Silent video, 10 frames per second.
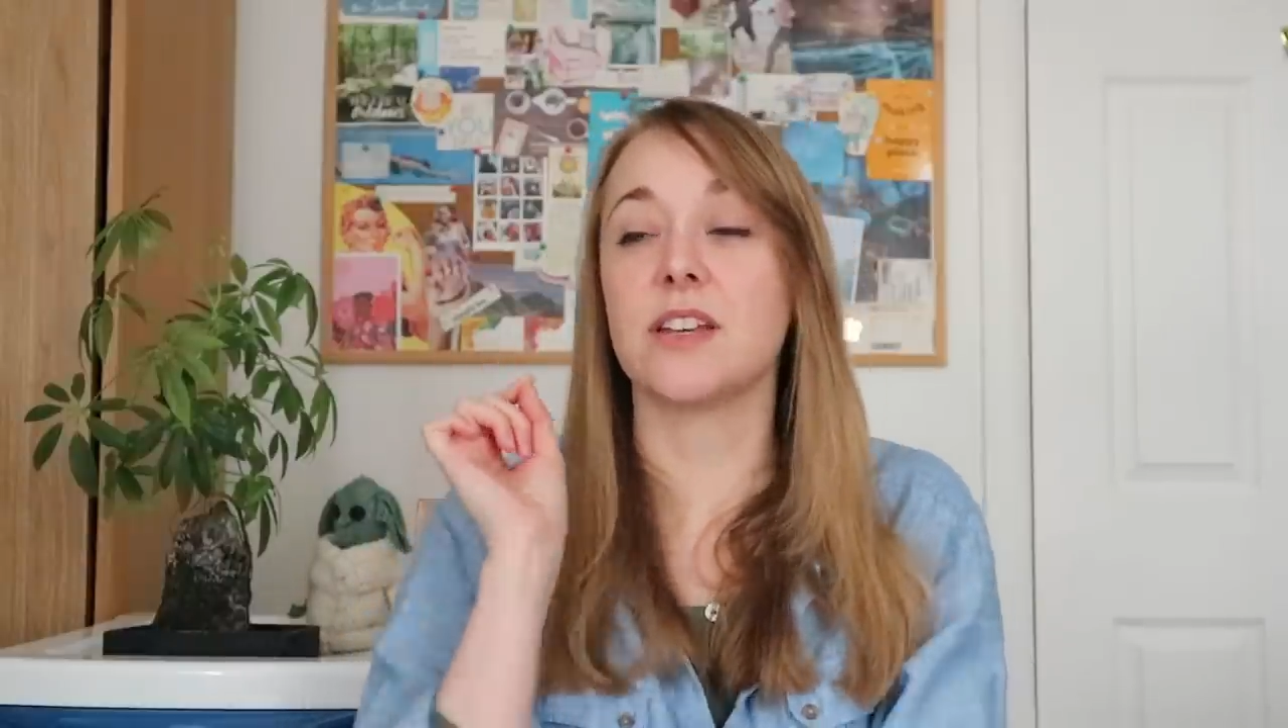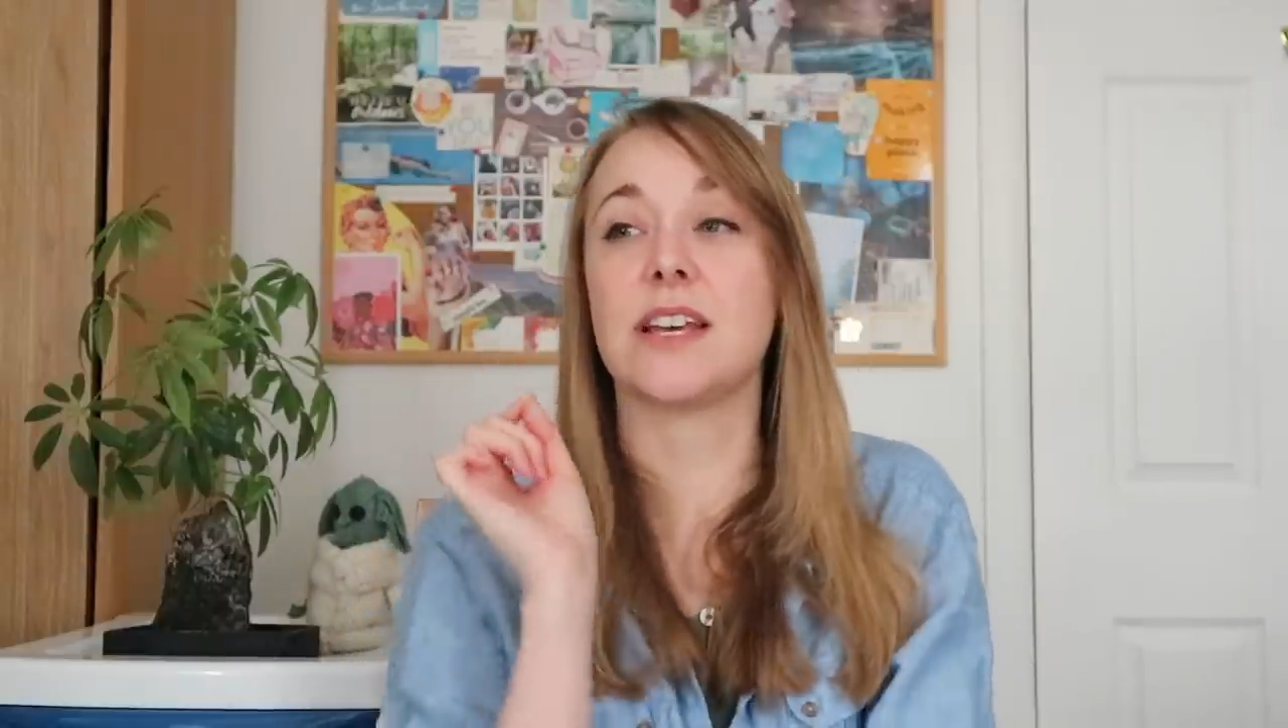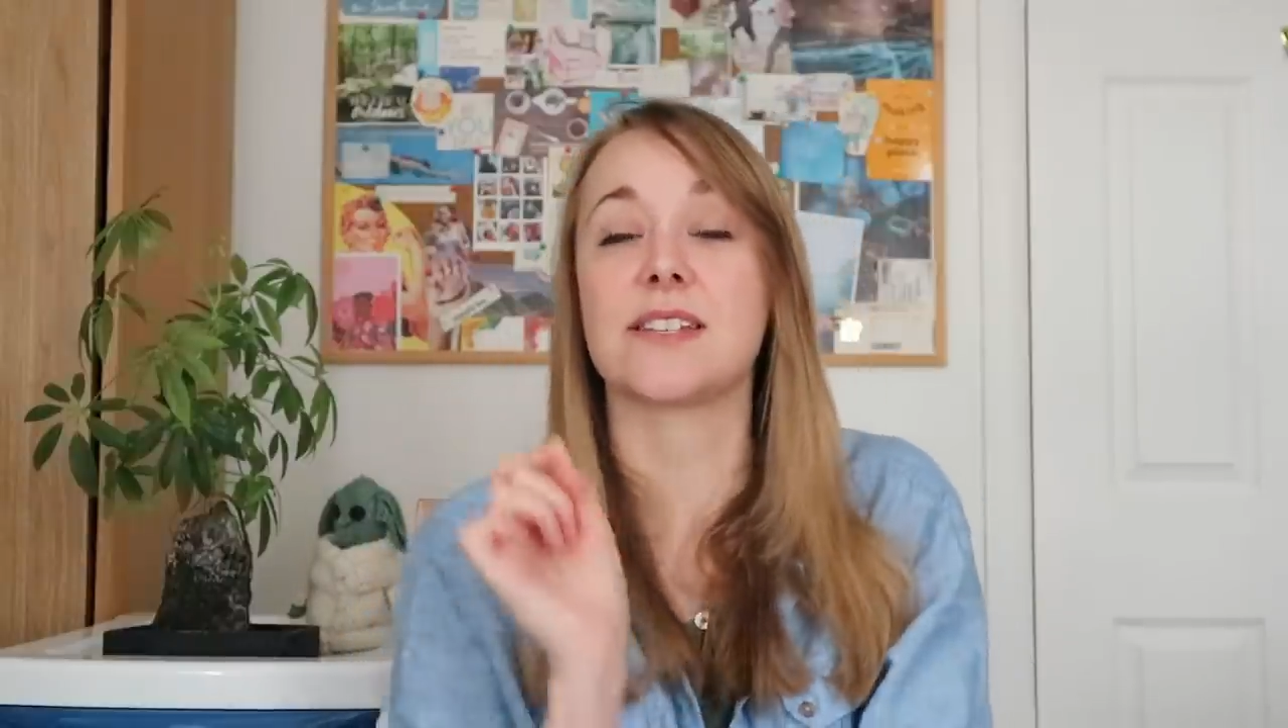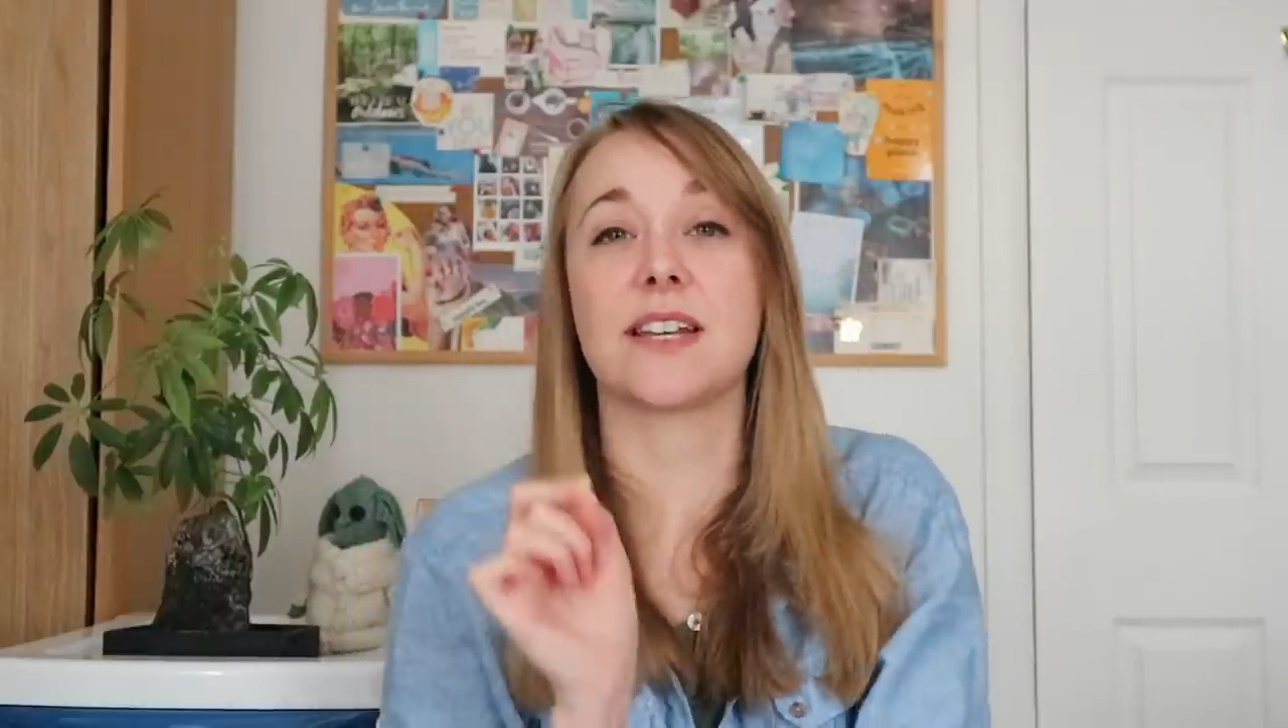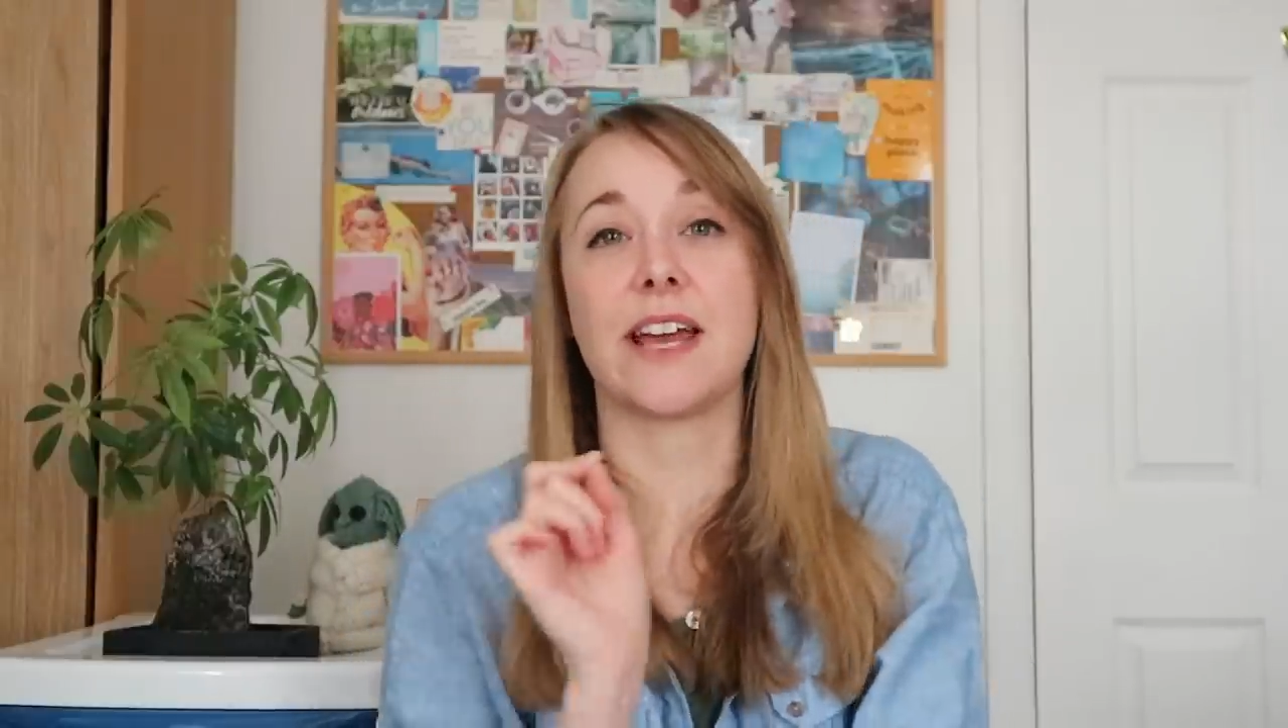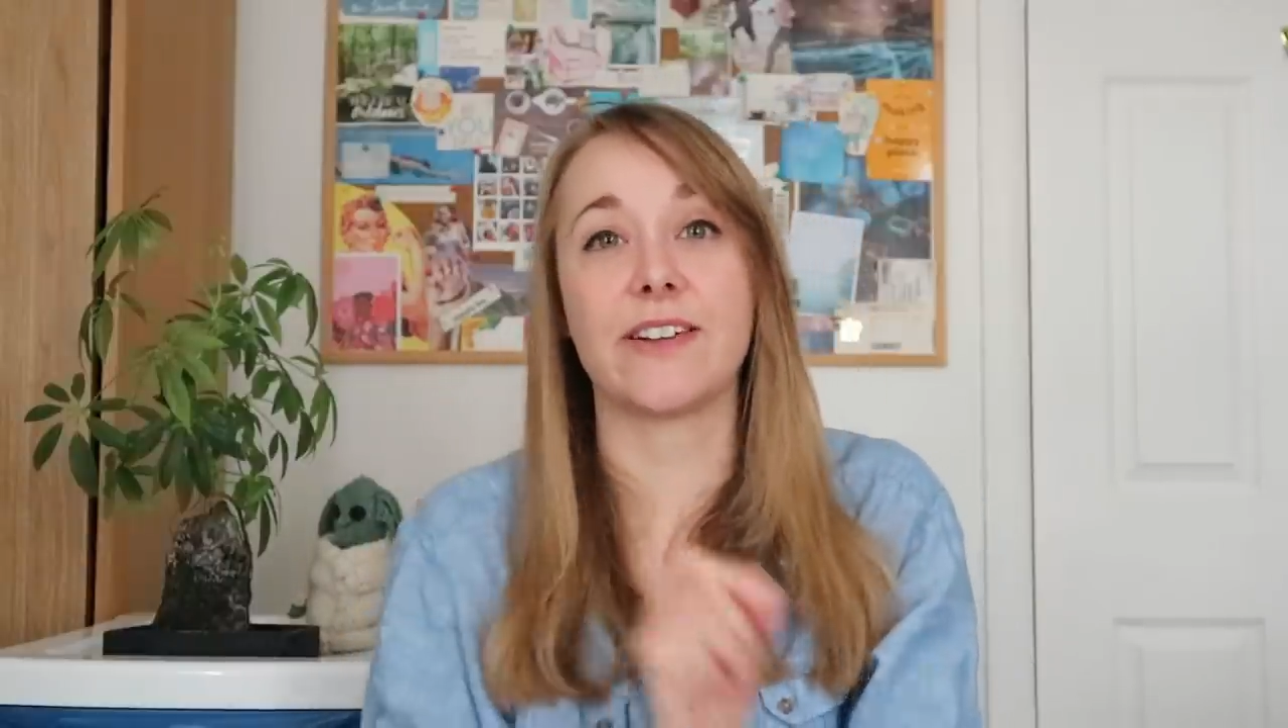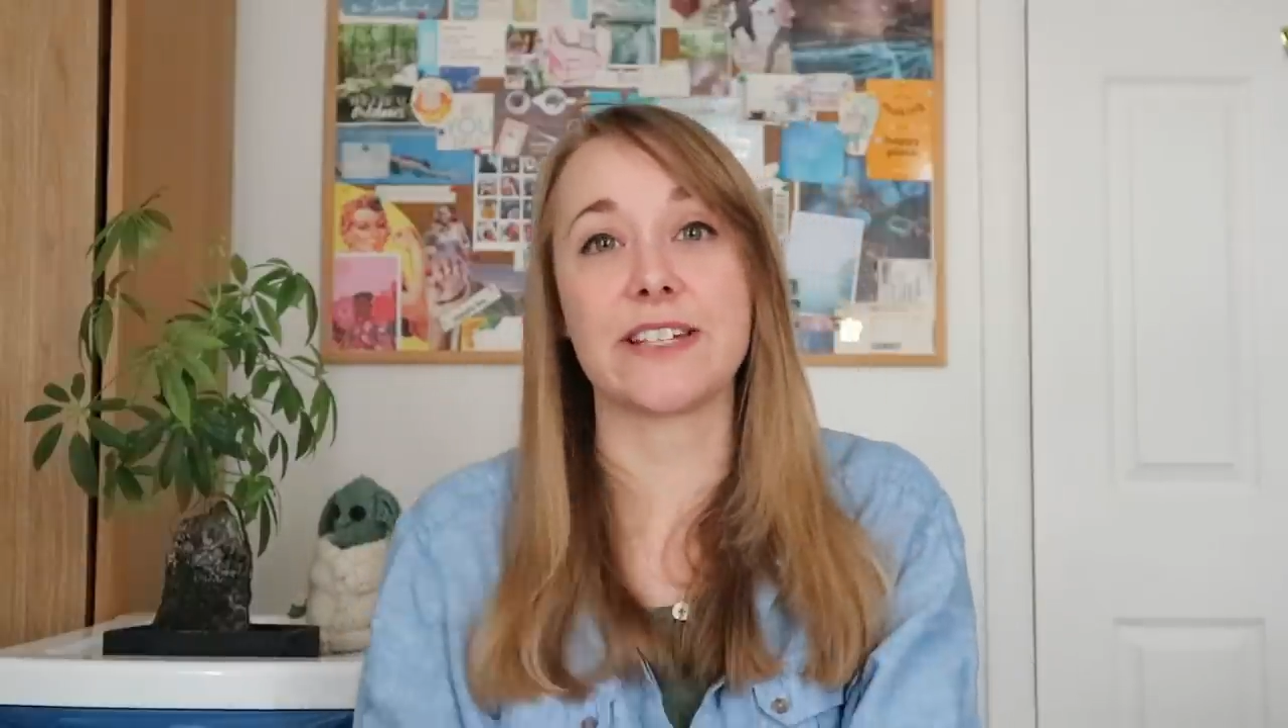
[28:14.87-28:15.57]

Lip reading: yesterday I